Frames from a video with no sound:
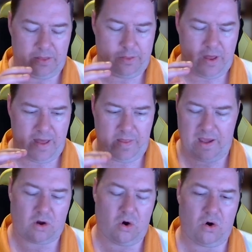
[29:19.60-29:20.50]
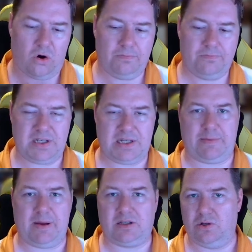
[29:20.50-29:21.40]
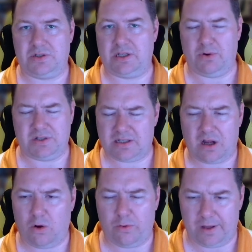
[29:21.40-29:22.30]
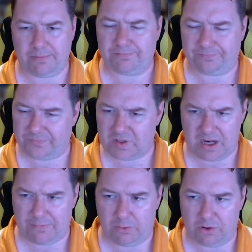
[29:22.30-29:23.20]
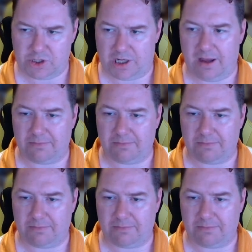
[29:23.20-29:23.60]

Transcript: their core to take it back to yours to get points. It's a whole thing. Definitely worth checking